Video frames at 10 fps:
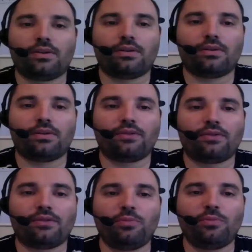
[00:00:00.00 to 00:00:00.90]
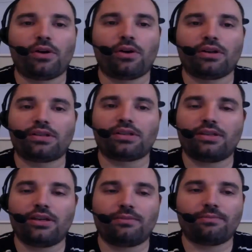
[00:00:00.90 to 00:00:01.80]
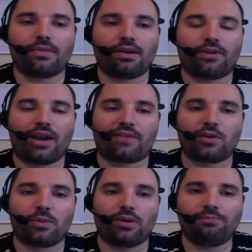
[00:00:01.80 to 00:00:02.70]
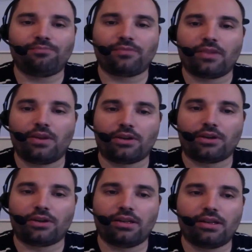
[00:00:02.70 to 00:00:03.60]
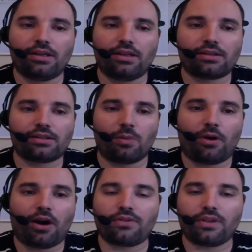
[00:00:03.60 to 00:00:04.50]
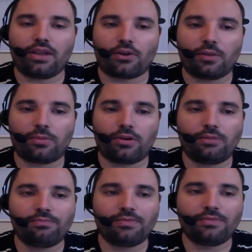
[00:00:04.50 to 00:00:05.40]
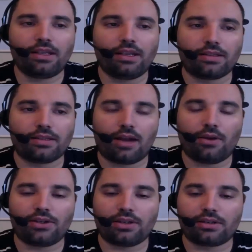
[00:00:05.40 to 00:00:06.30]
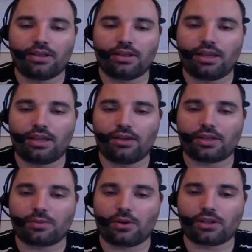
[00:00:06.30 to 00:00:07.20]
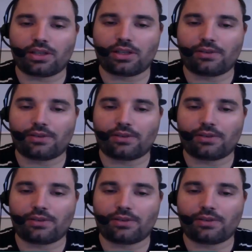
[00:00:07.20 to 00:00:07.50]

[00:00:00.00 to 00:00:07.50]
we have two bonuses here for everyone who's interested in this. So part of the early bird is not only just the killerness, we also have some